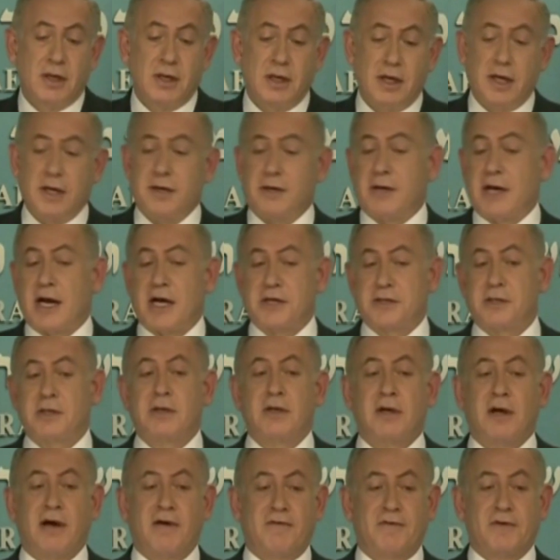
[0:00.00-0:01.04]
International
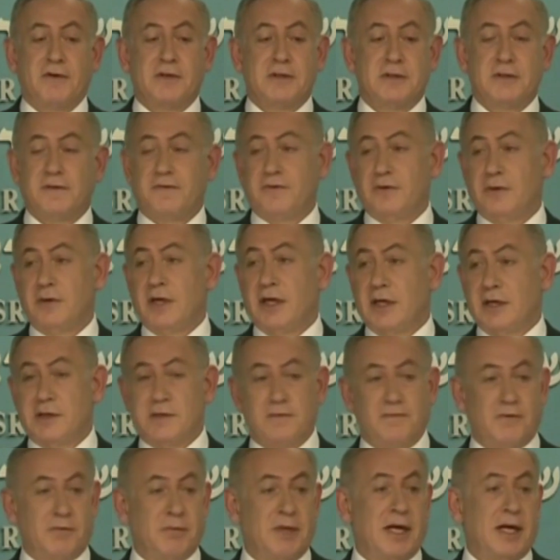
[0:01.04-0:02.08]
Conference a few days
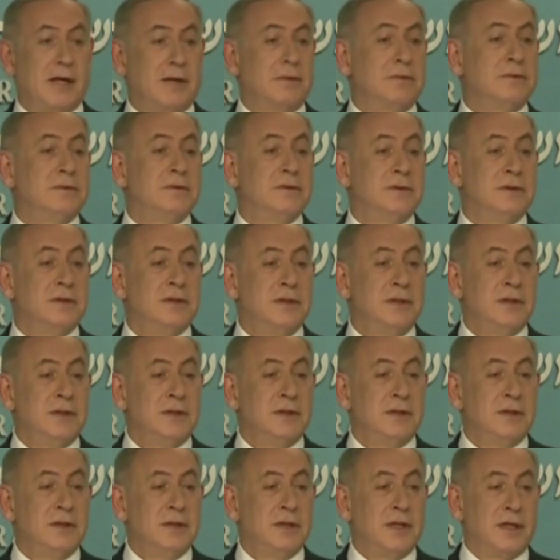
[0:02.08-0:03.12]
from now,
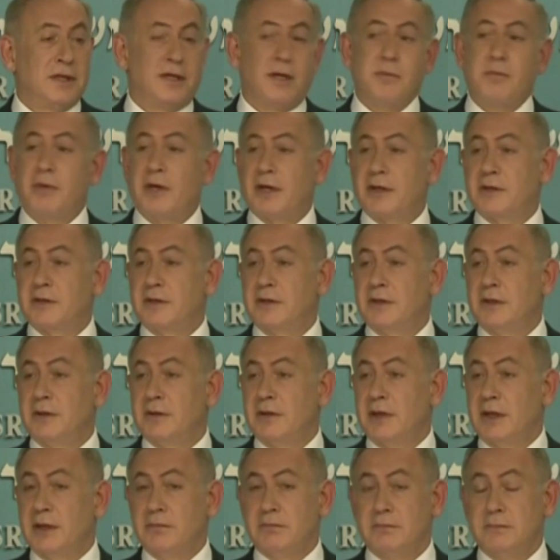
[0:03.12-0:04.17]
and then brought to the
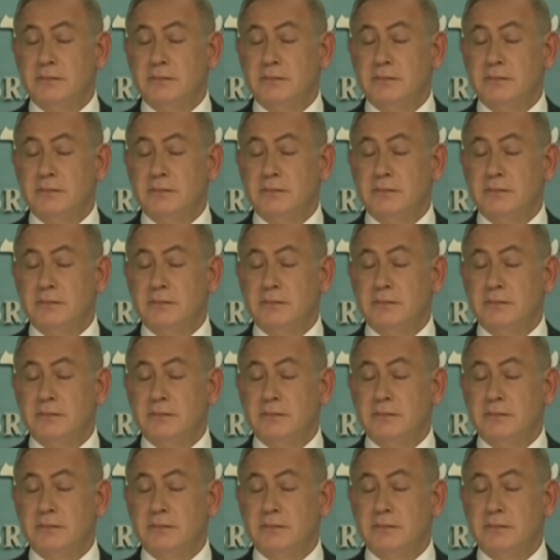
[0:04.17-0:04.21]
UN.